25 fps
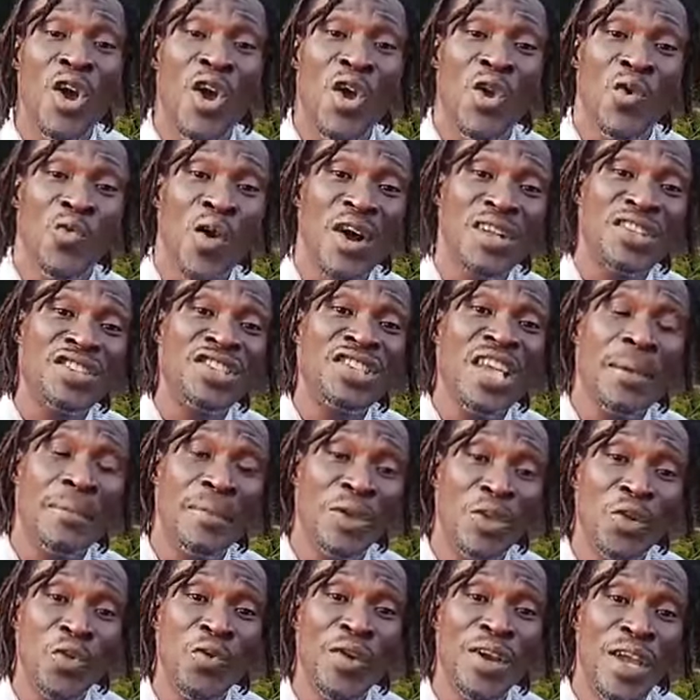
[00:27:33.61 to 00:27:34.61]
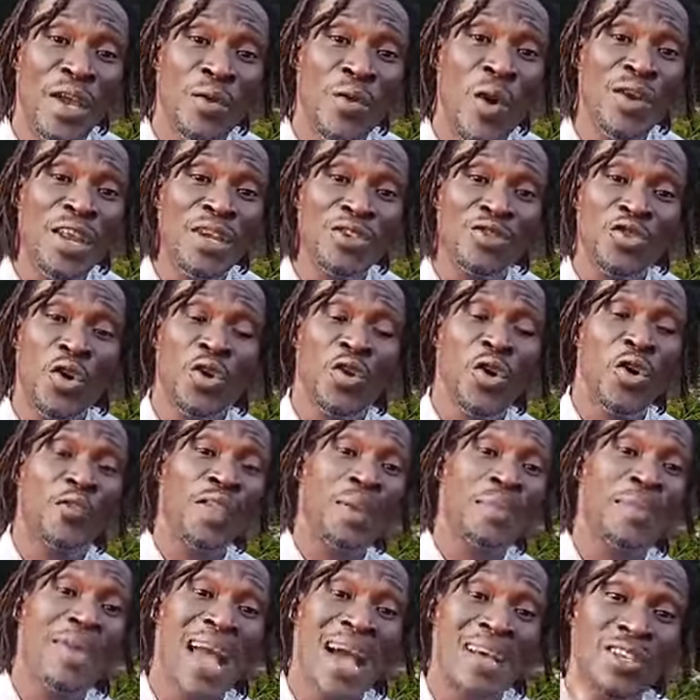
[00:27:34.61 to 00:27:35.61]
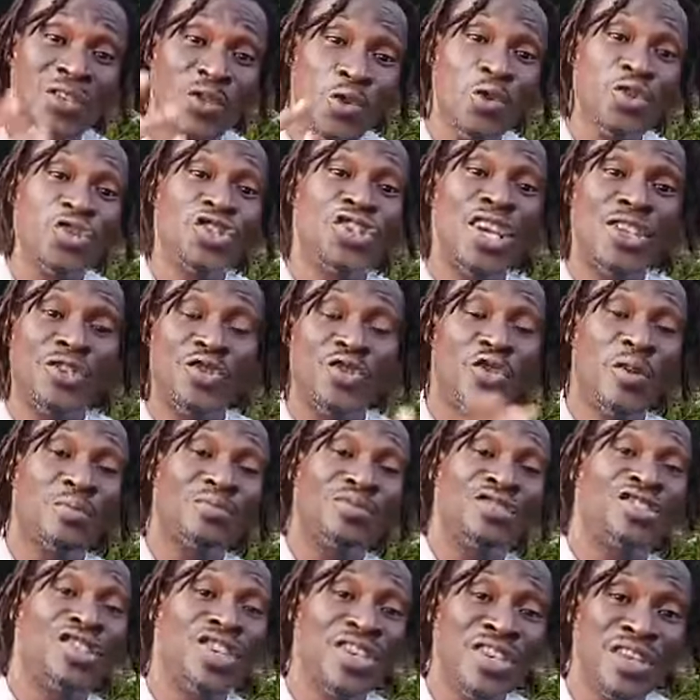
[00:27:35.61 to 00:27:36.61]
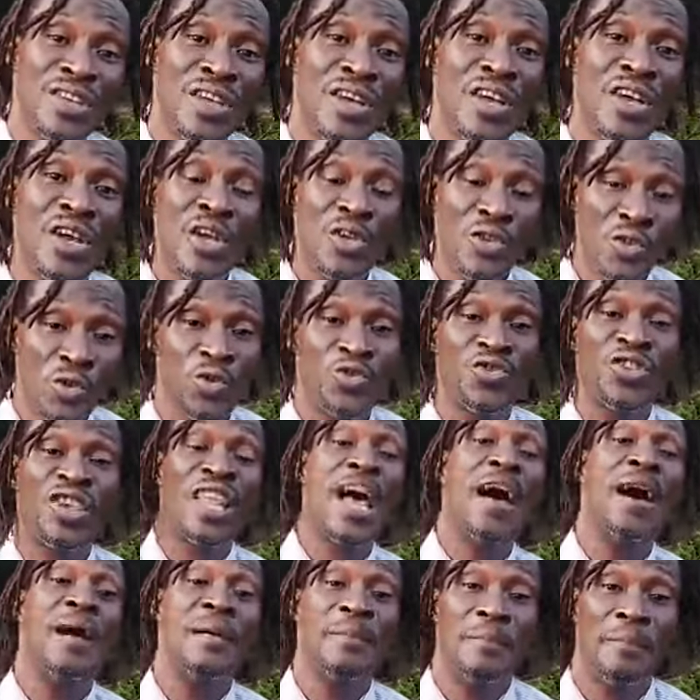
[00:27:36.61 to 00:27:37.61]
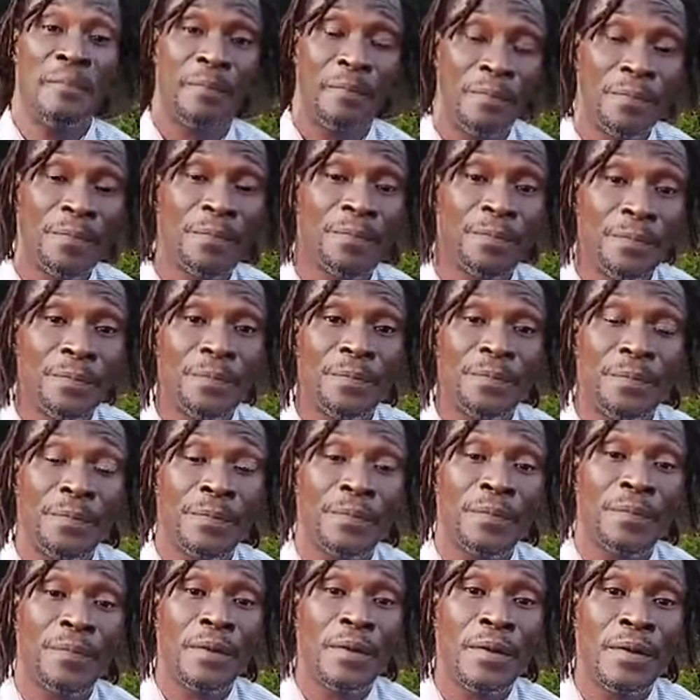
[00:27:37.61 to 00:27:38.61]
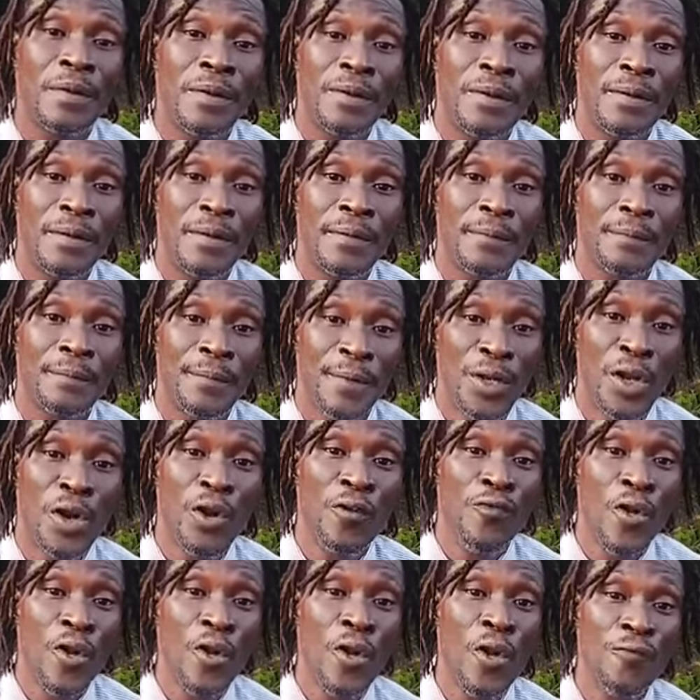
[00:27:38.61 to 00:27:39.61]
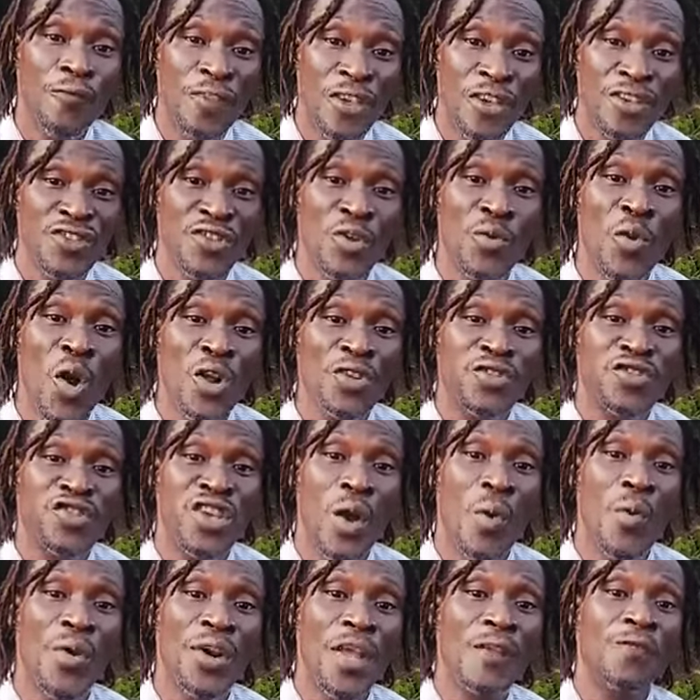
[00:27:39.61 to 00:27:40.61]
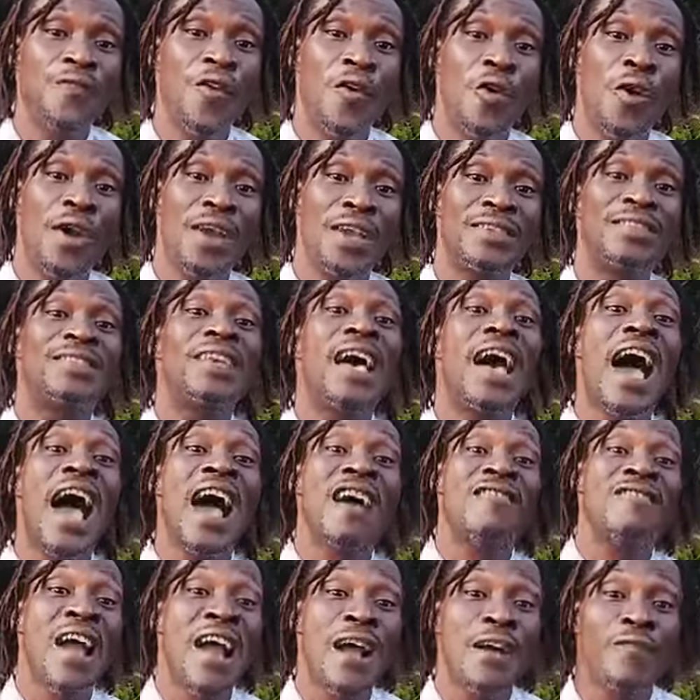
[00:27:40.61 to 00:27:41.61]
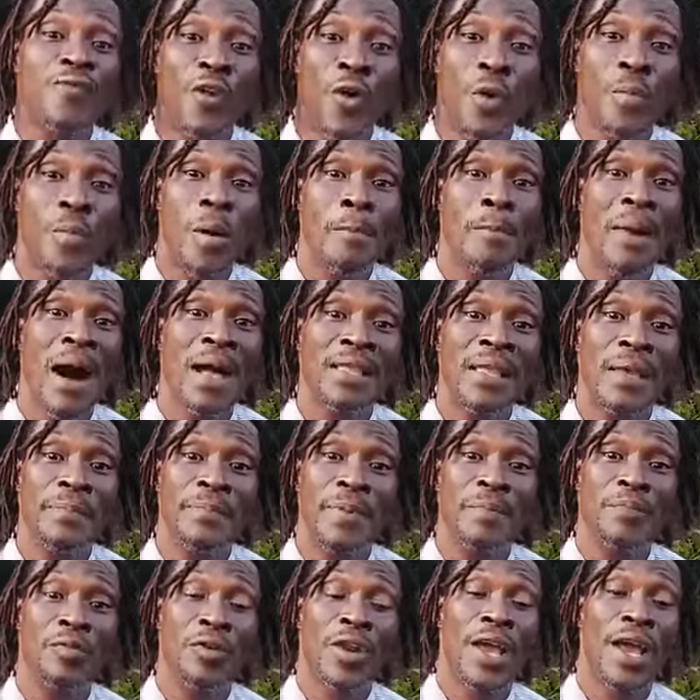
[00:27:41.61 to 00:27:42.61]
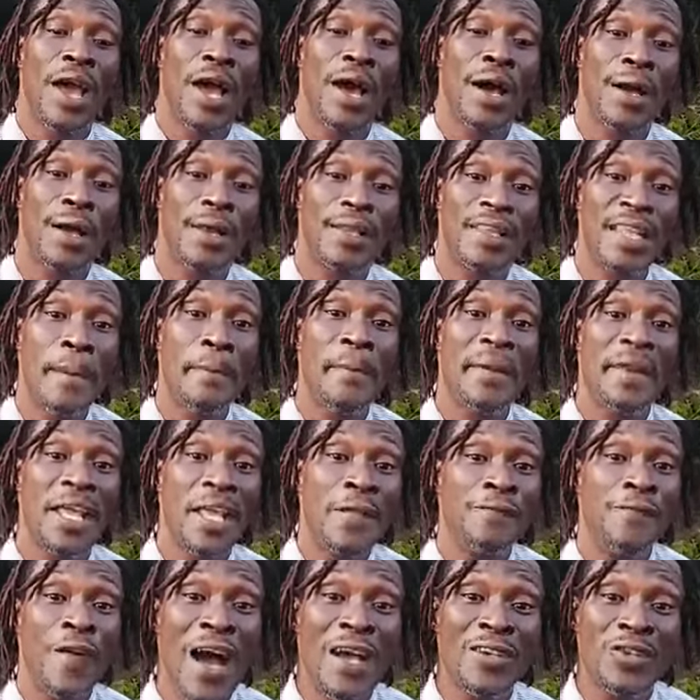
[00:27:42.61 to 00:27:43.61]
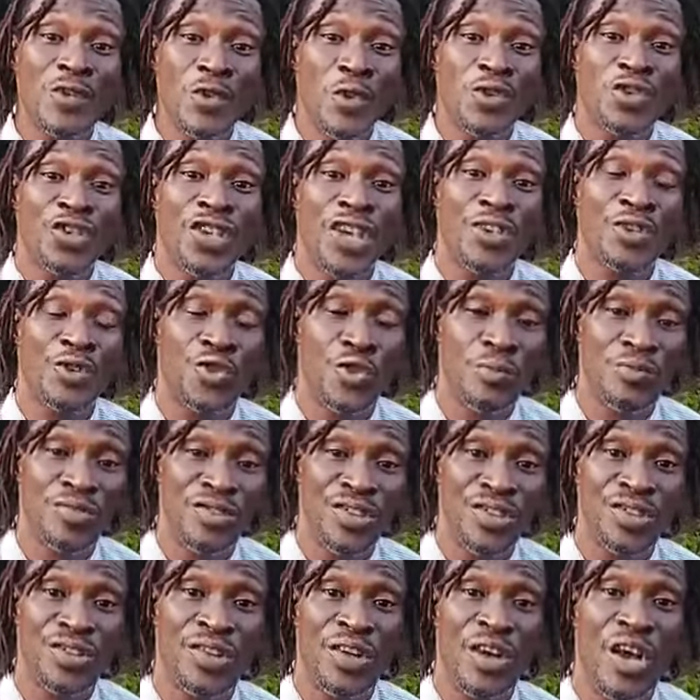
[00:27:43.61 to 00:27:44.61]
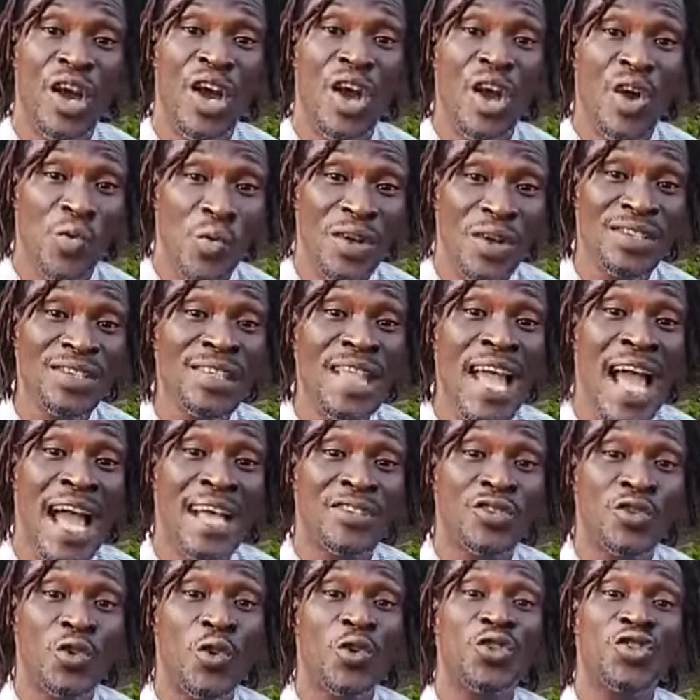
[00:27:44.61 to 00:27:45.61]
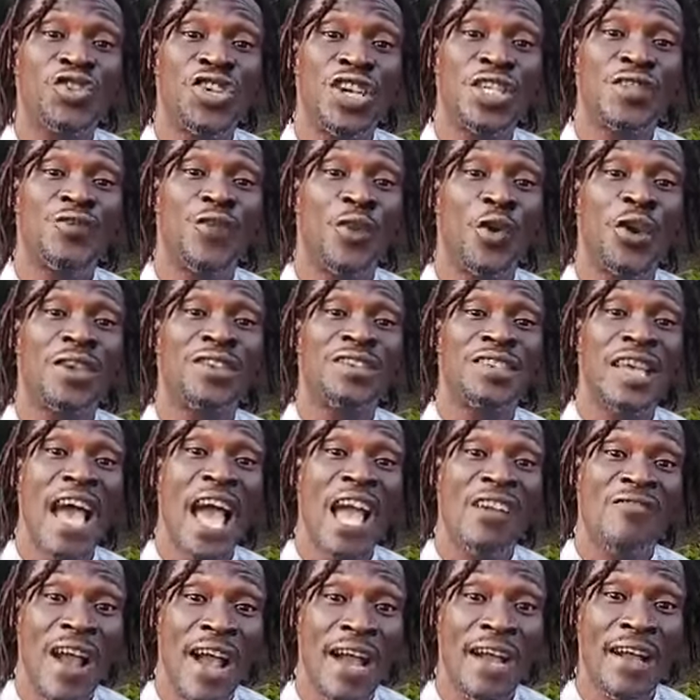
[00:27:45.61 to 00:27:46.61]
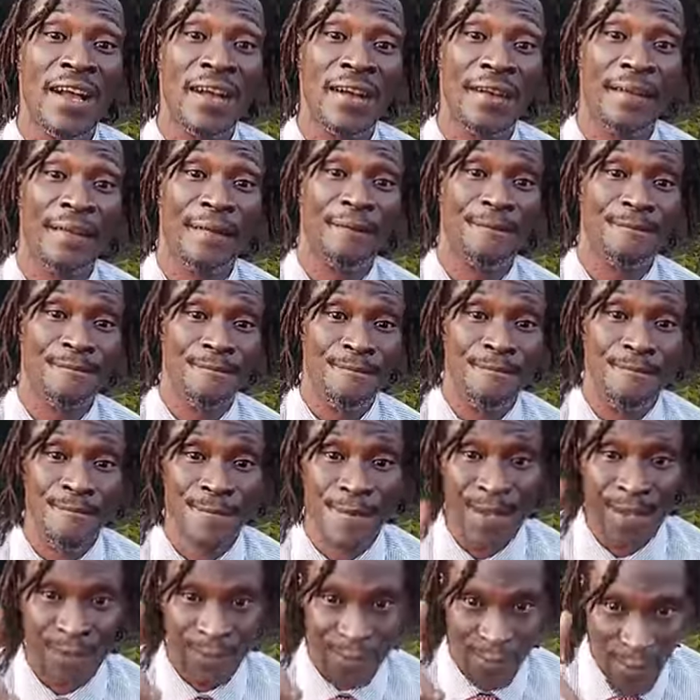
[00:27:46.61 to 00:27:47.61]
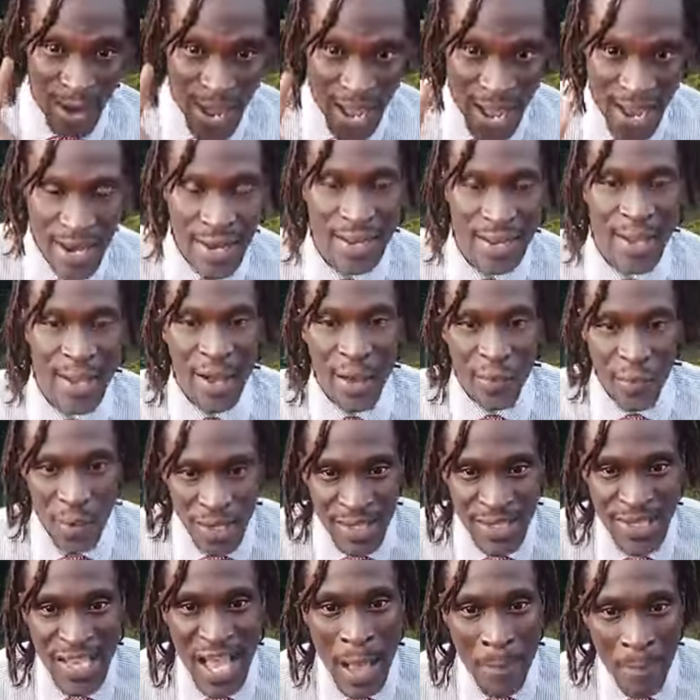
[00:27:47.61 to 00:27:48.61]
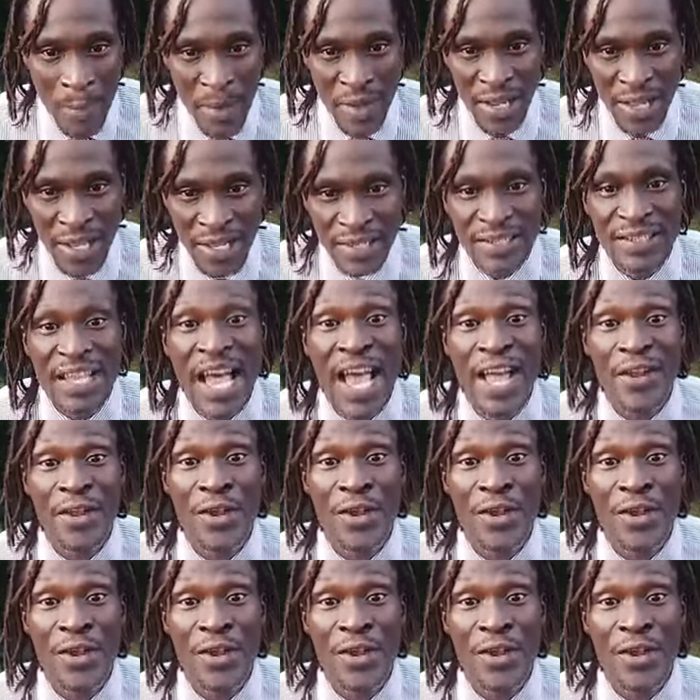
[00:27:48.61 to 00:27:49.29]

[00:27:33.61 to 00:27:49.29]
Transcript: what's name do again, what they talk of them, they associate something to Saddam. You know, for convince the world say we need for go inside Iraq for go bombard them people there. They need for associate something. What's in they associate for go inside Iraq? Well, What's happened inside New